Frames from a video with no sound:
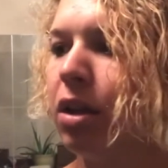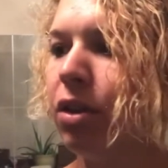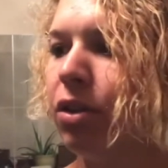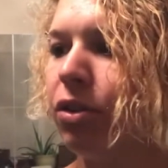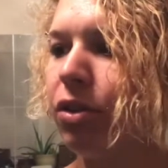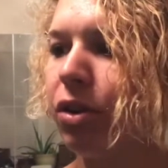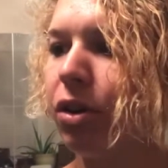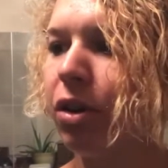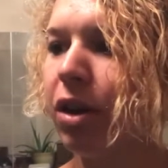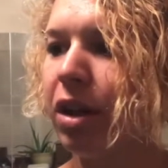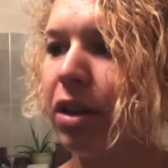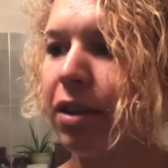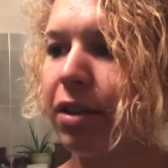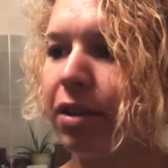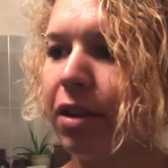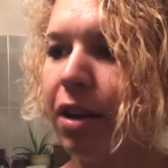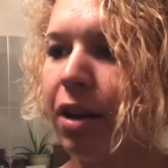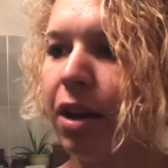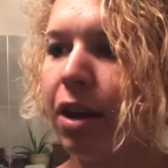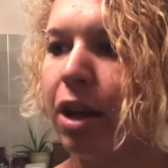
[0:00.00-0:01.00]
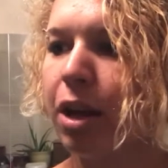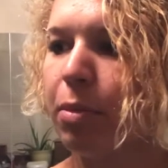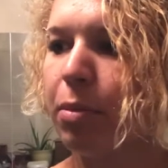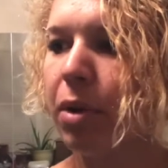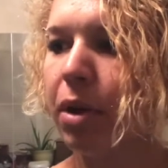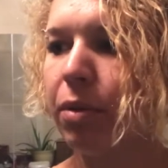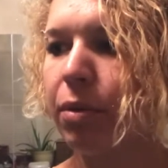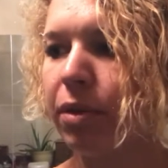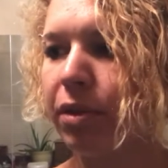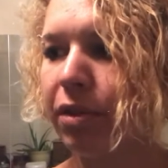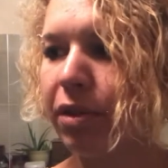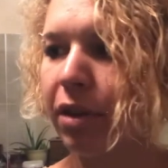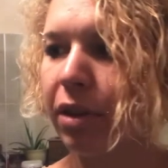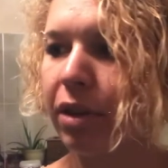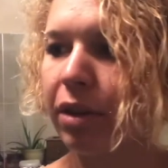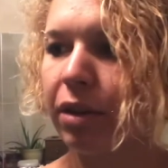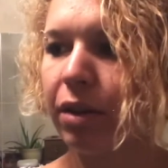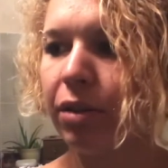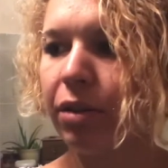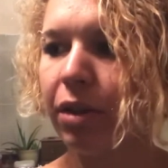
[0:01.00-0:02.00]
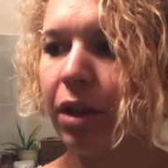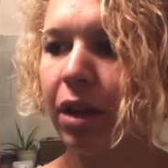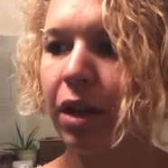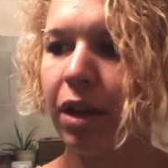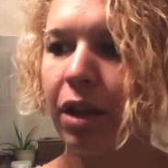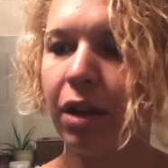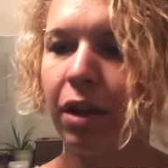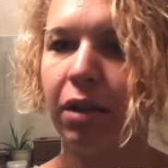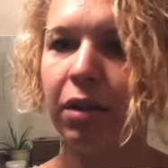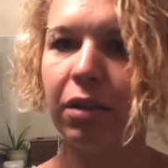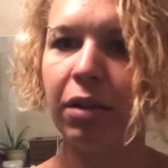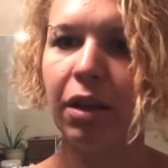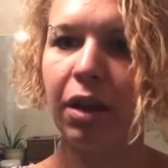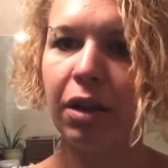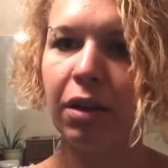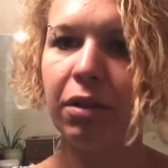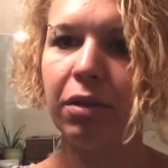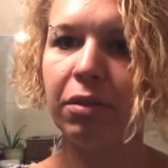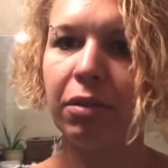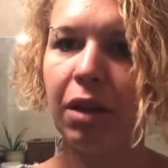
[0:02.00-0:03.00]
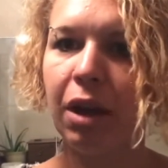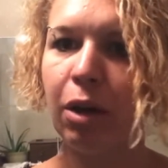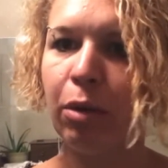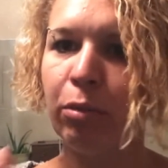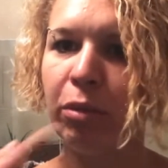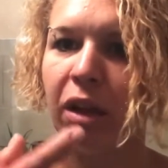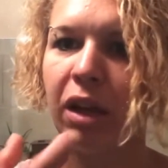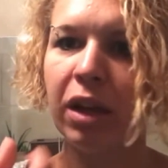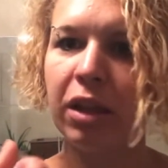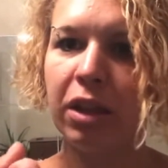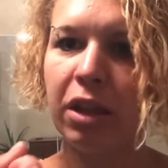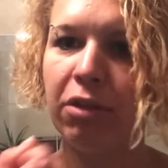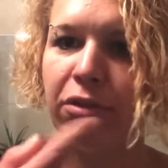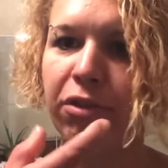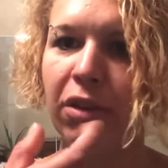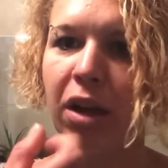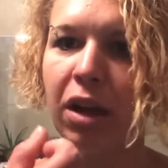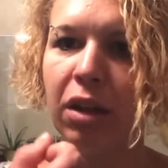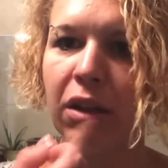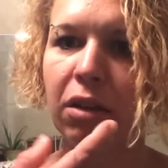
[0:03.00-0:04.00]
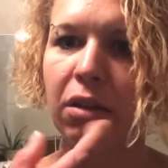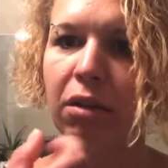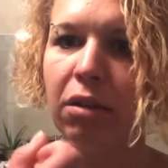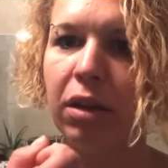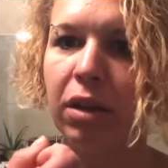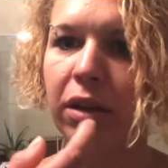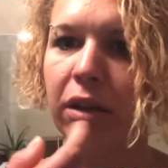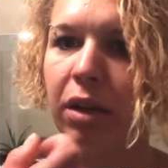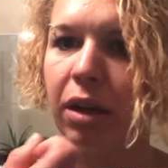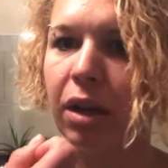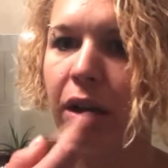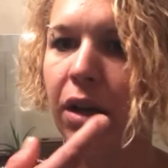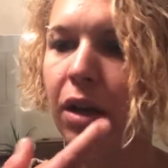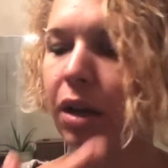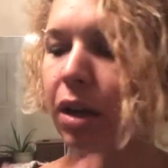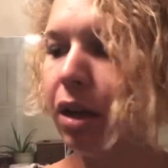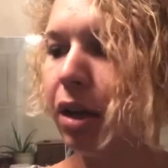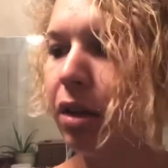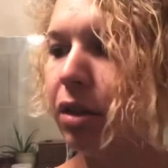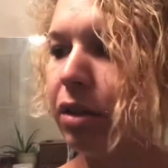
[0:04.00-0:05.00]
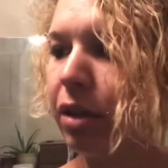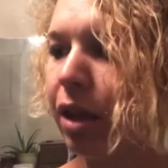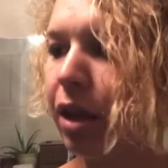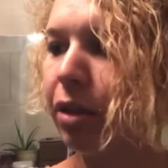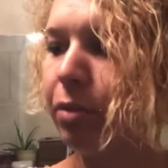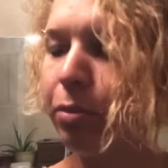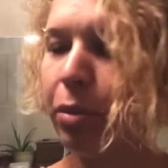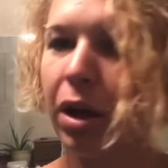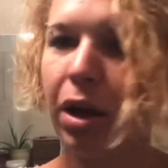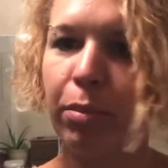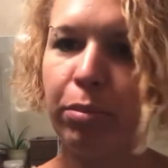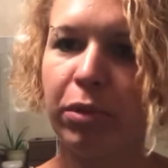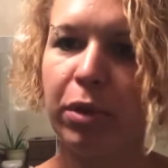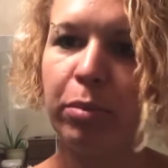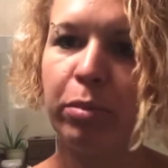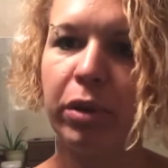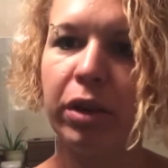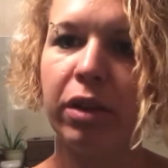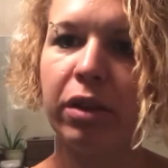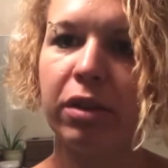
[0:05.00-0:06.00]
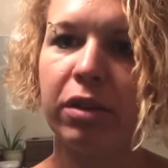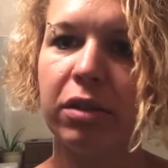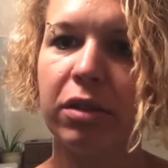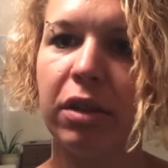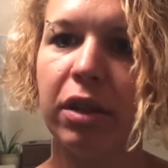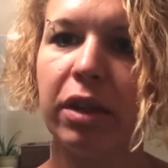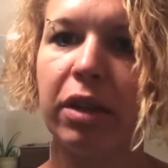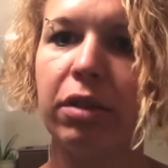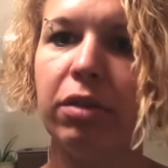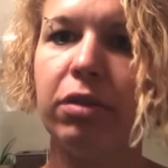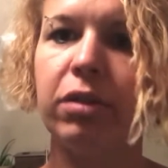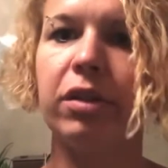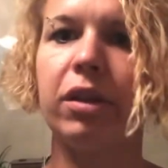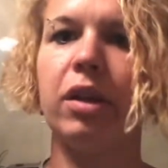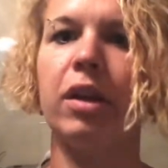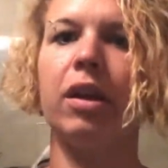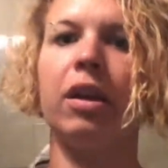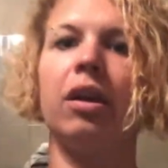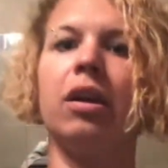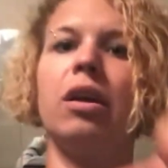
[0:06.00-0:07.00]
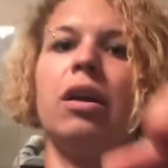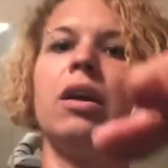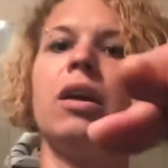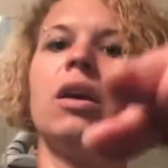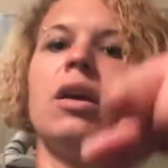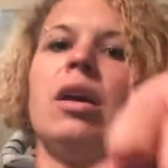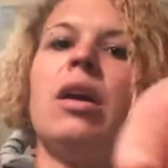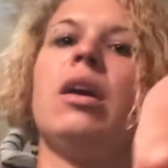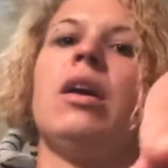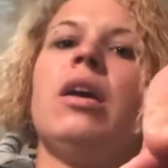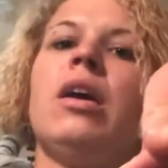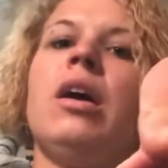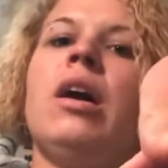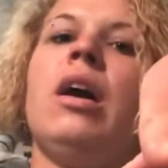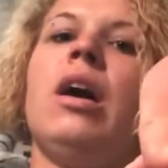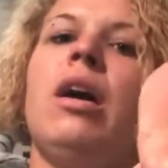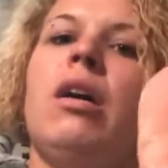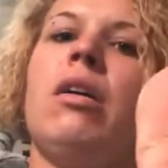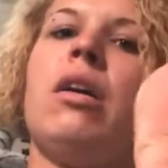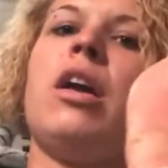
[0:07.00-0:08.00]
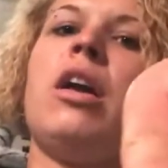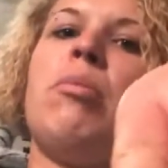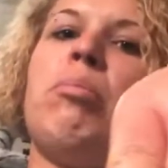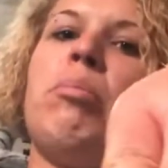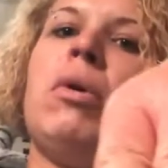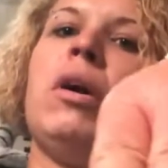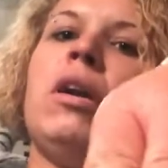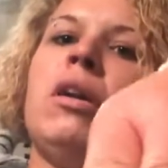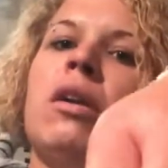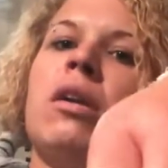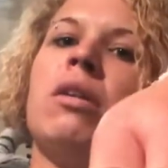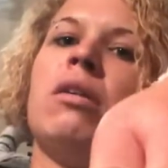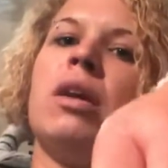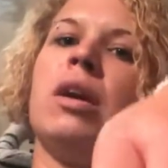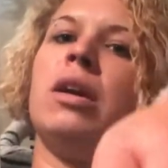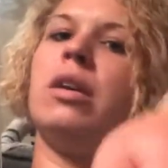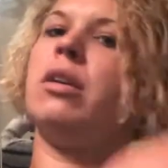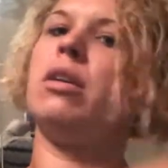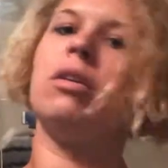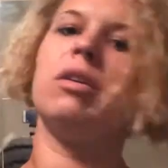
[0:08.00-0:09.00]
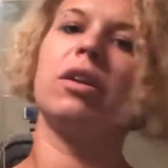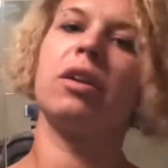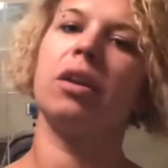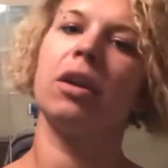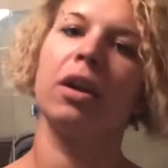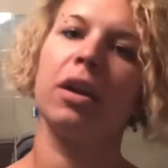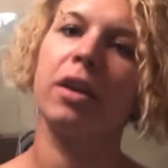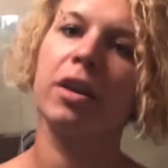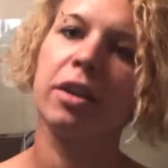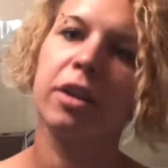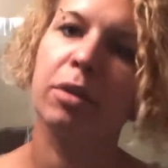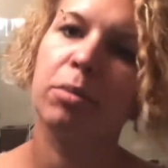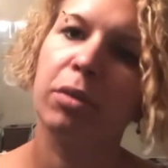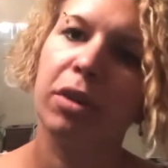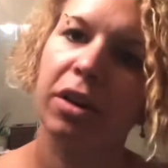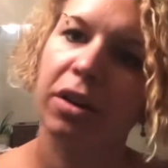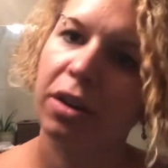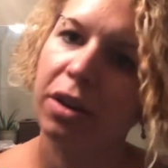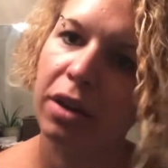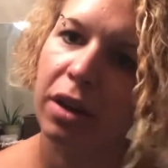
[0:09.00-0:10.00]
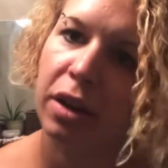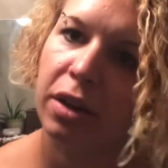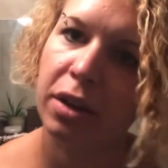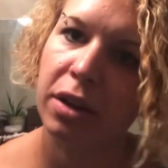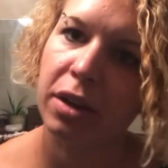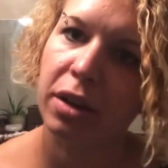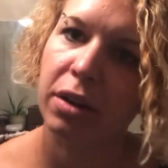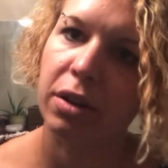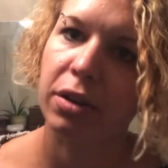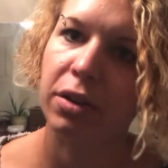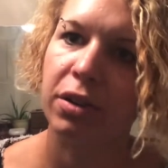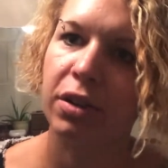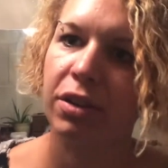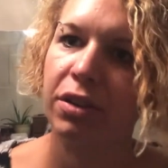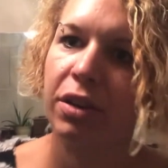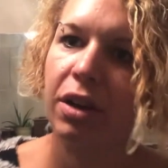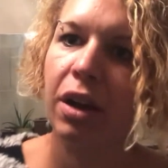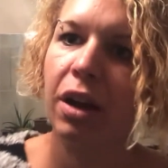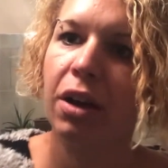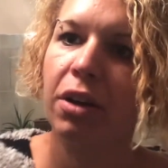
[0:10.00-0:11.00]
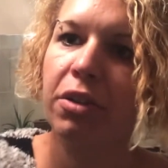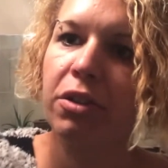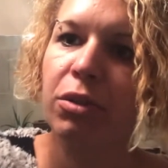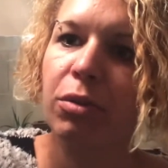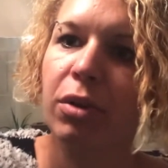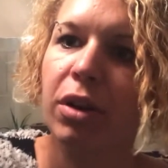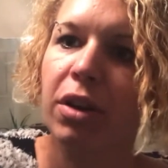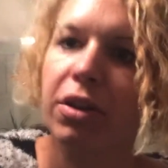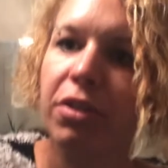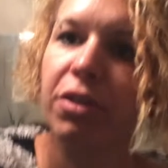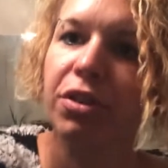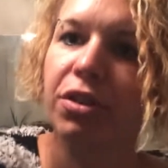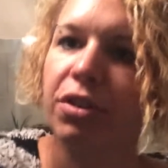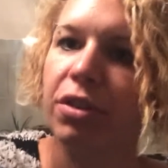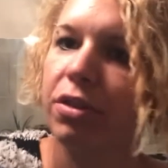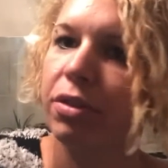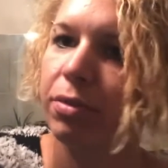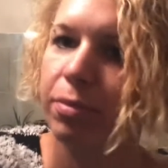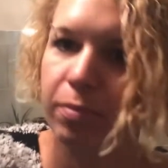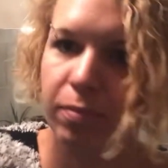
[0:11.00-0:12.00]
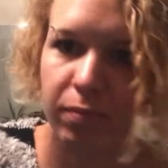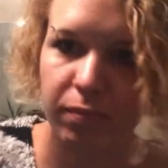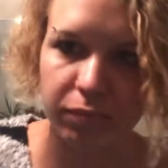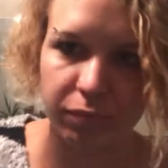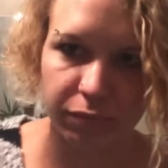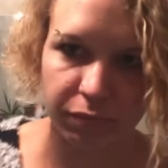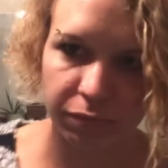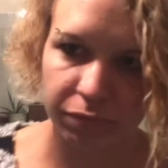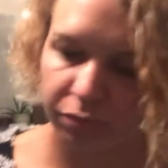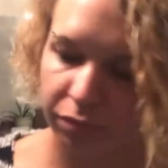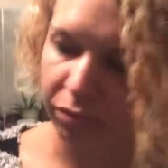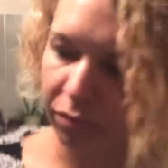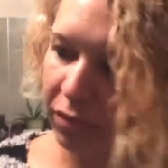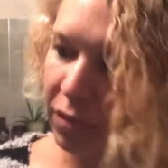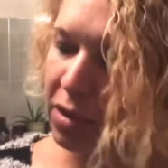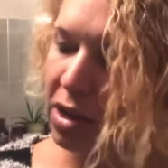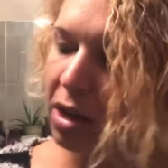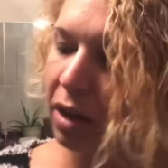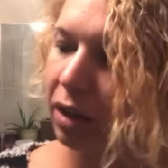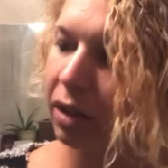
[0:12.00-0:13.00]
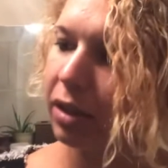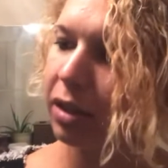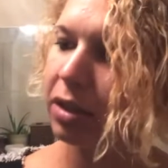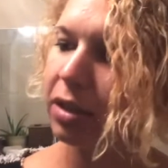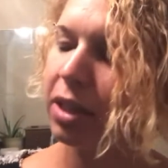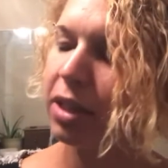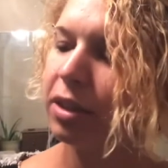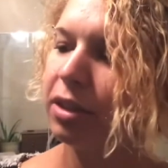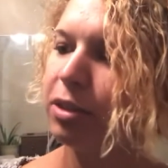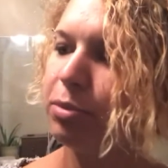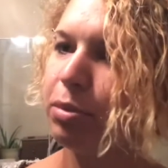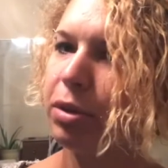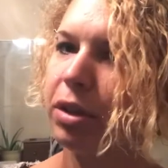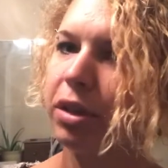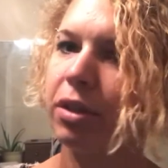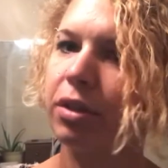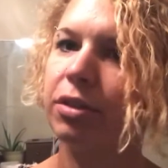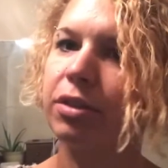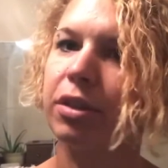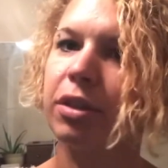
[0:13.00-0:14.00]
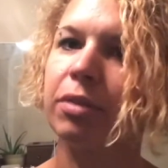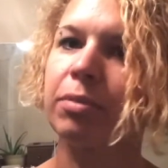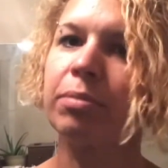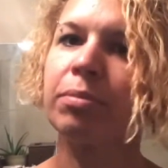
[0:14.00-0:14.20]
So at the time, I was like, okay, I'll blindly follow, and I'll pop the pills like you say. I'll get better, right? No, you're not gonna get better. You're not cured. That's not how this works. You're just gonna take these pills.